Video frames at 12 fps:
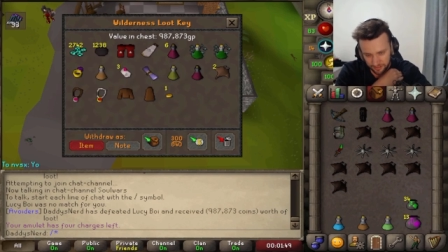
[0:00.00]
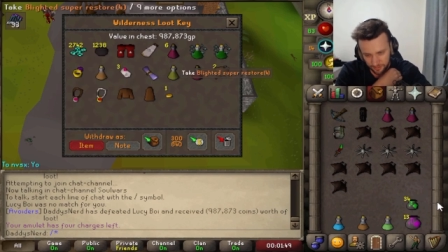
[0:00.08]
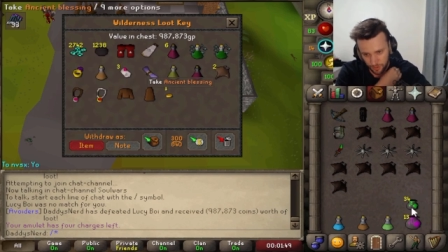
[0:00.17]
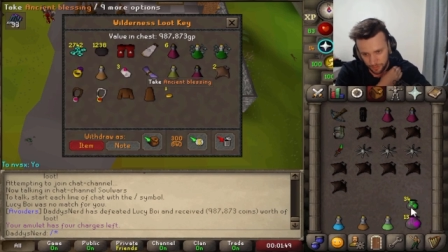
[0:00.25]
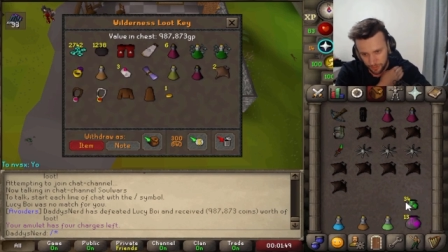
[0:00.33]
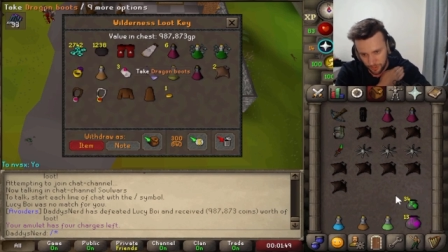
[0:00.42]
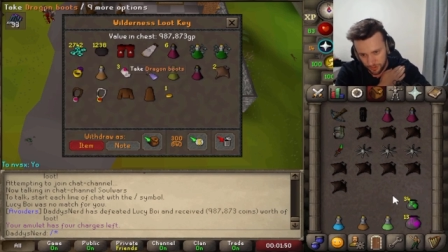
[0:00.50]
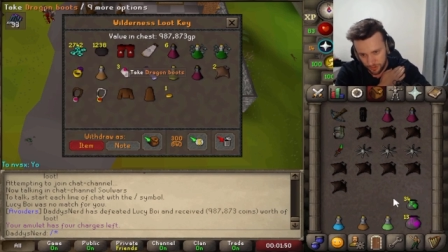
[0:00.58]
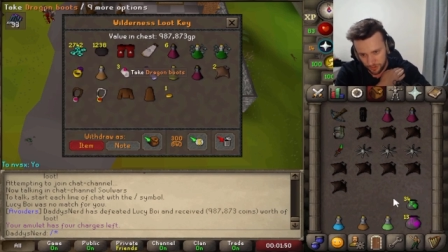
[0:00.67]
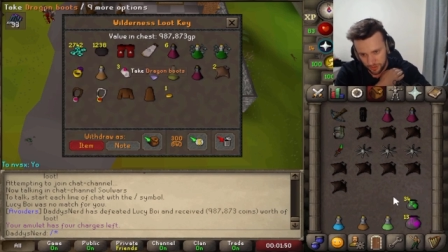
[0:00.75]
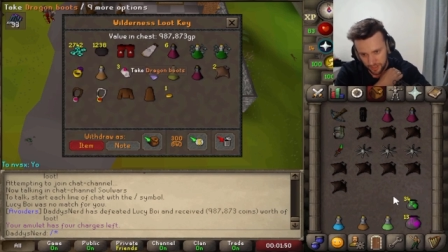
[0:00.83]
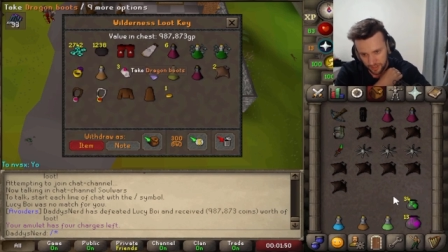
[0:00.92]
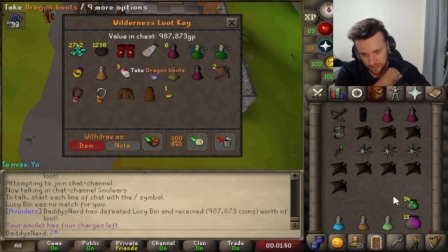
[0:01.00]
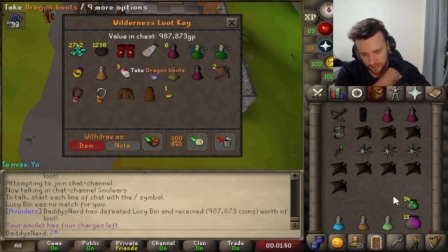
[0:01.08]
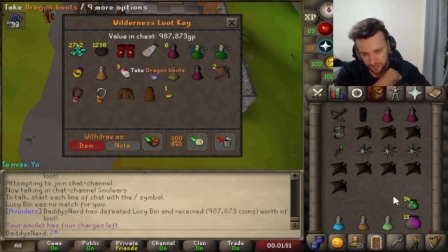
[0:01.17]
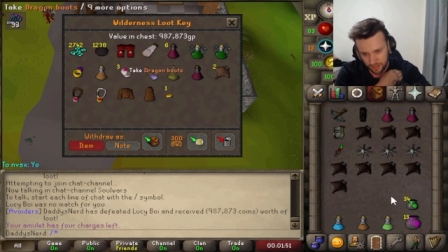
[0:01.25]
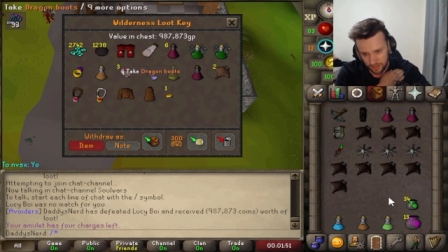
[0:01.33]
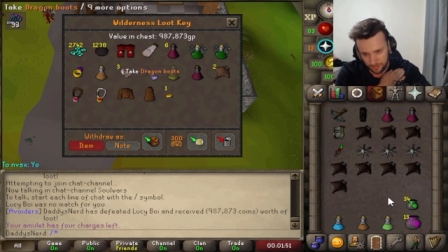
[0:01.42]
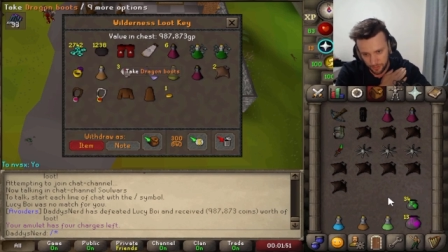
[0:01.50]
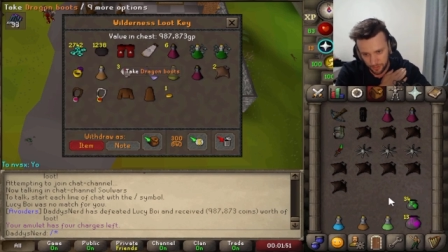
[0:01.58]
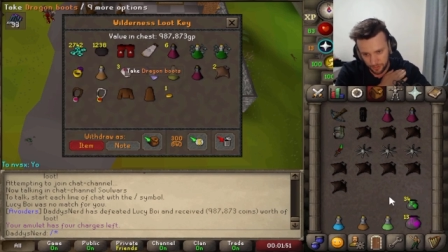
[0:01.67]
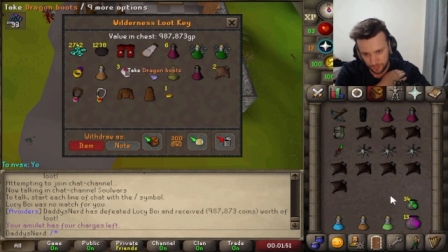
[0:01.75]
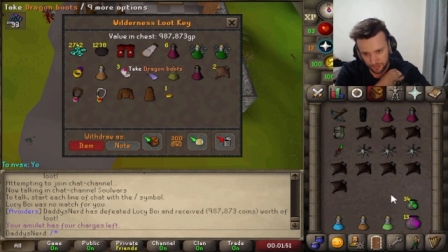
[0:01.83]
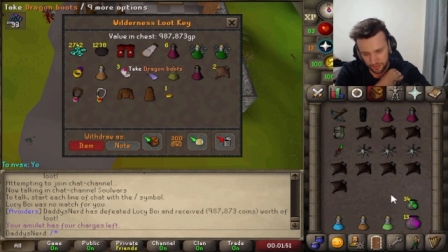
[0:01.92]
1.2k
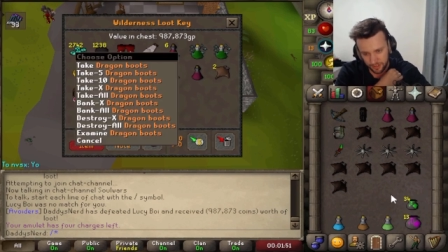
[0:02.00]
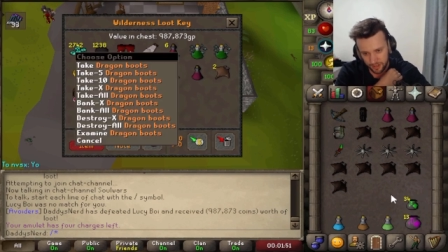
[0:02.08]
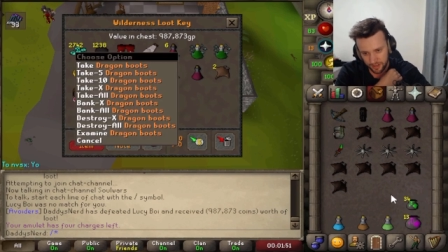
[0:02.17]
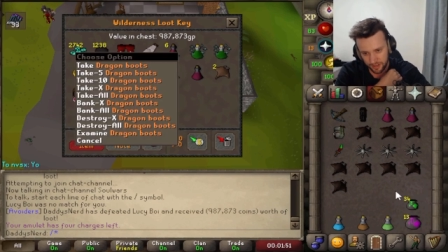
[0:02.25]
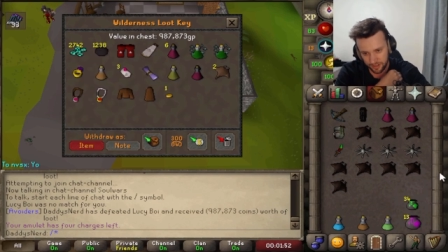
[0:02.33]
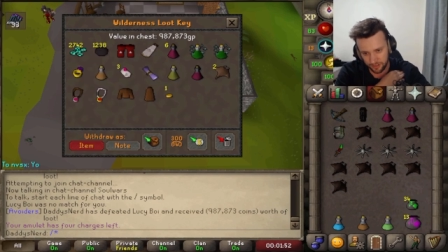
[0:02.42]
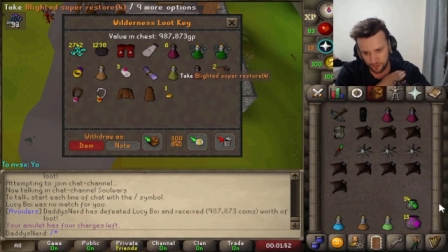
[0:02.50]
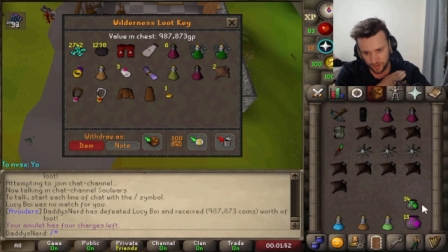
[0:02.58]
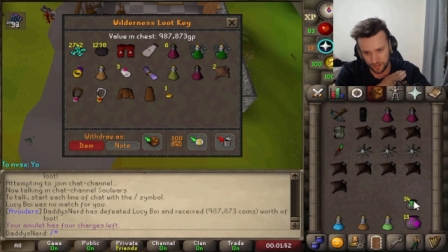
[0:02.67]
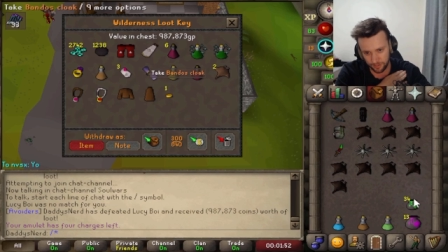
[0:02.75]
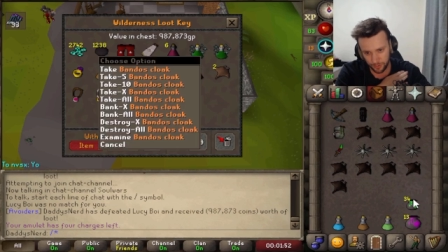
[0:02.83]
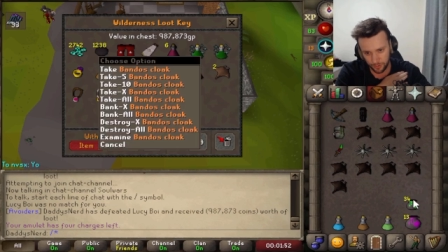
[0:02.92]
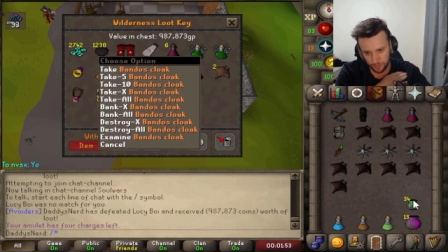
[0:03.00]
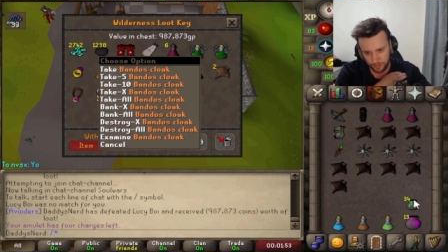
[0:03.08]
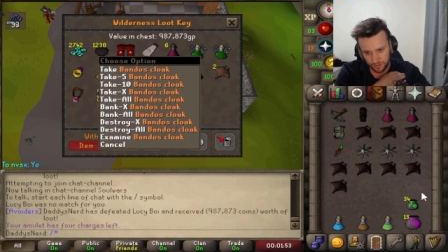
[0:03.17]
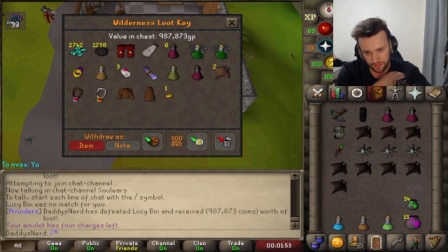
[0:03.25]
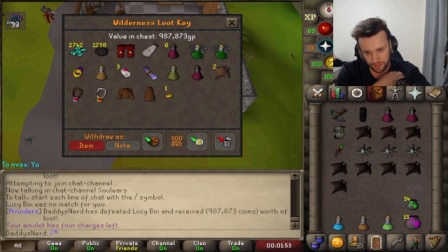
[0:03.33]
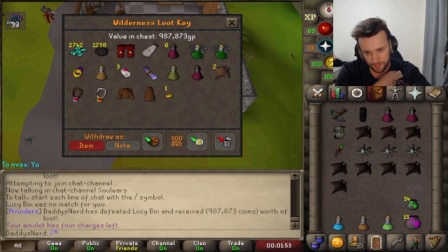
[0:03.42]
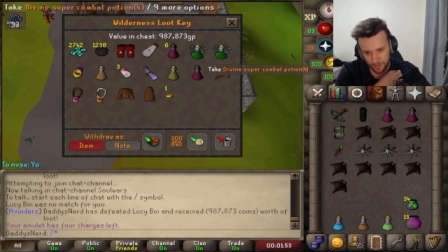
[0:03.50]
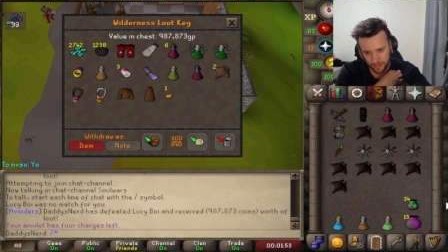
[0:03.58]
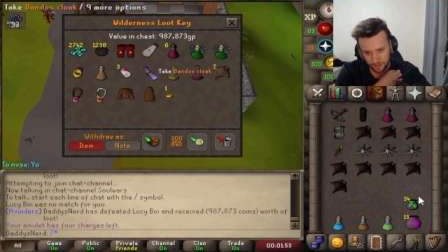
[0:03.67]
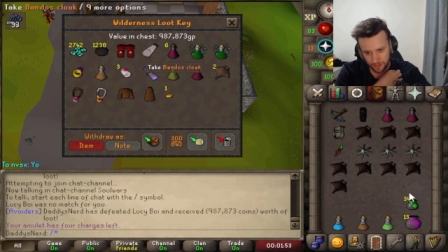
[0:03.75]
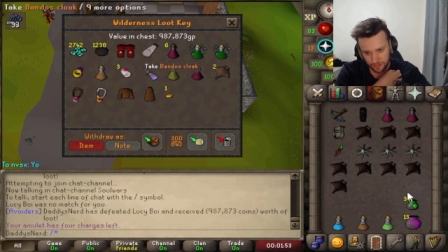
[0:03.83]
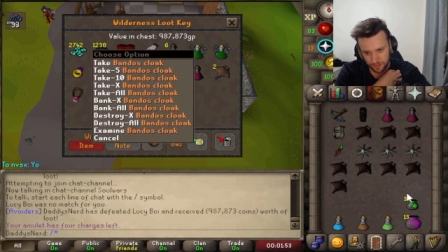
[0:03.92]
cannonballs, and dragon boots, and a
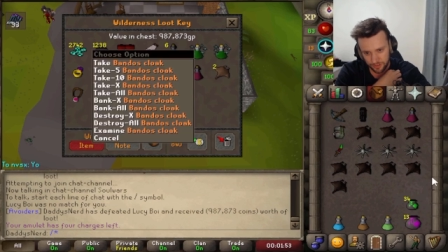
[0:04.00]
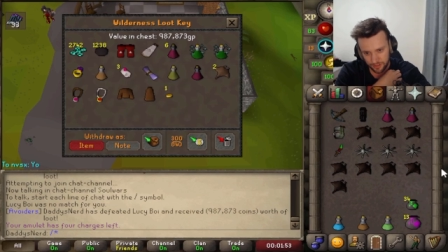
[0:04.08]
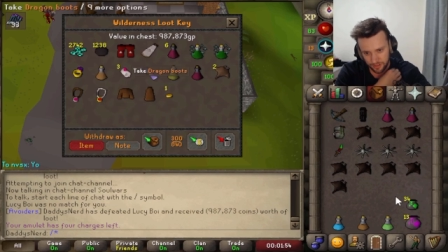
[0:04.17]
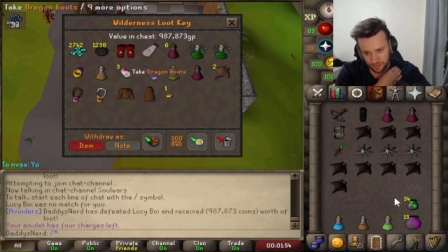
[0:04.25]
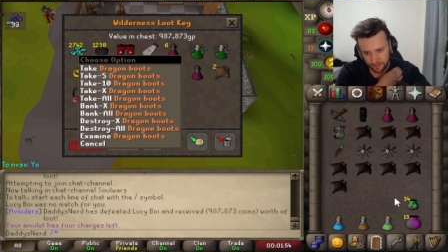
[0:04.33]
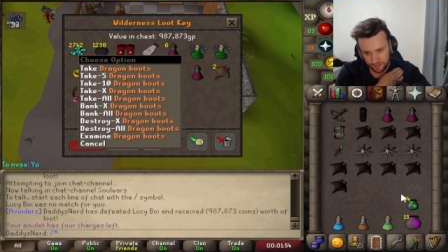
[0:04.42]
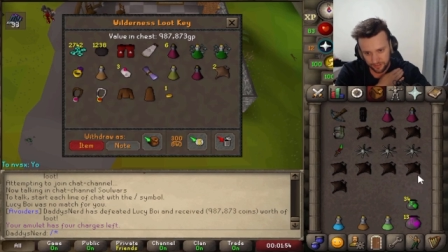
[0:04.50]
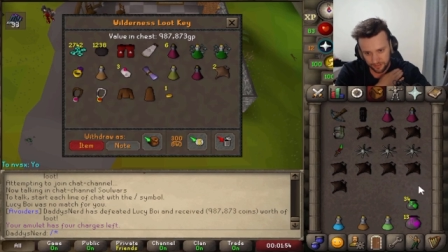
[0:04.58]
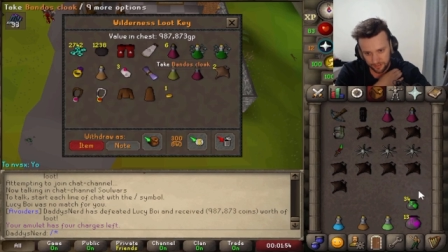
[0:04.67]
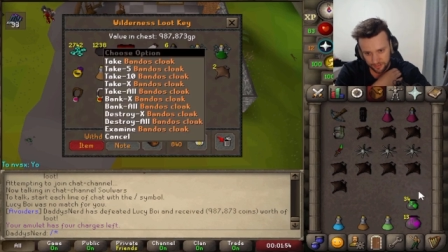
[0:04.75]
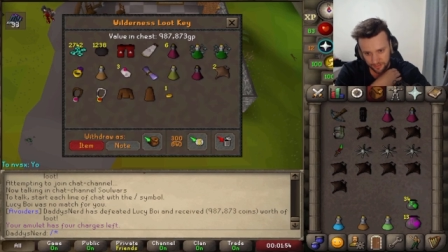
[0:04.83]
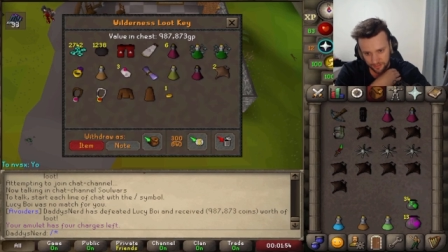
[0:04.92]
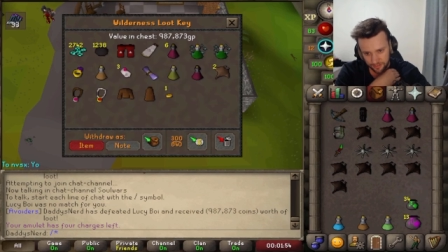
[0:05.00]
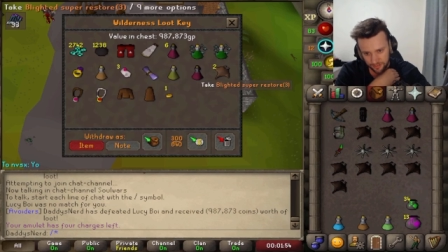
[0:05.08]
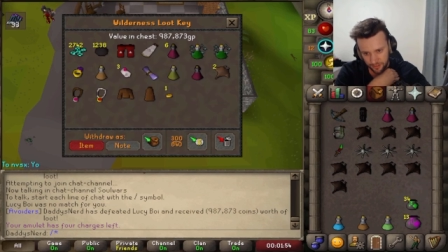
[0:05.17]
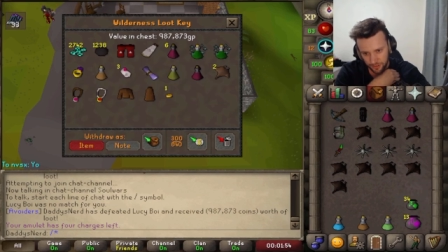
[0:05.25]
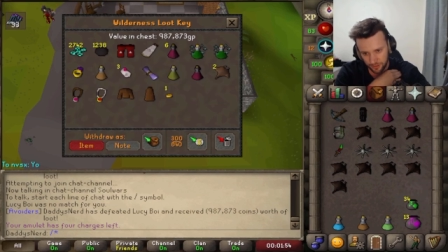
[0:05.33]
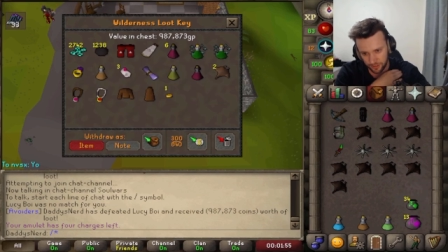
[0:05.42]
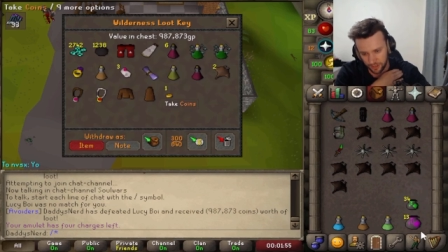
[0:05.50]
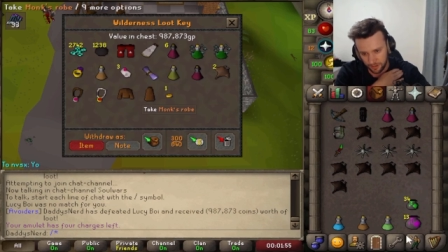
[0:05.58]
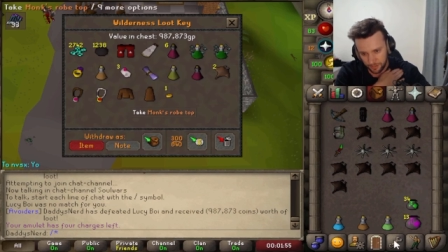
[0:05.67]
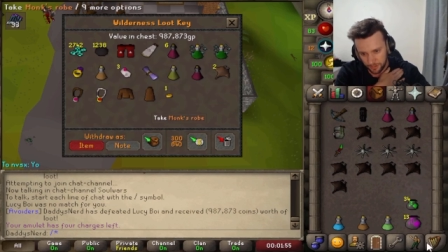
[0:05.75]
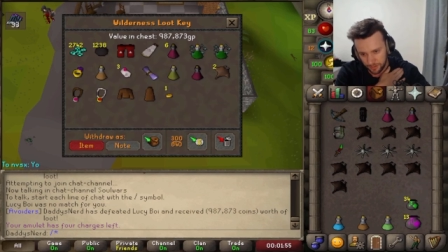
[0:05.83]
Bandos god cape.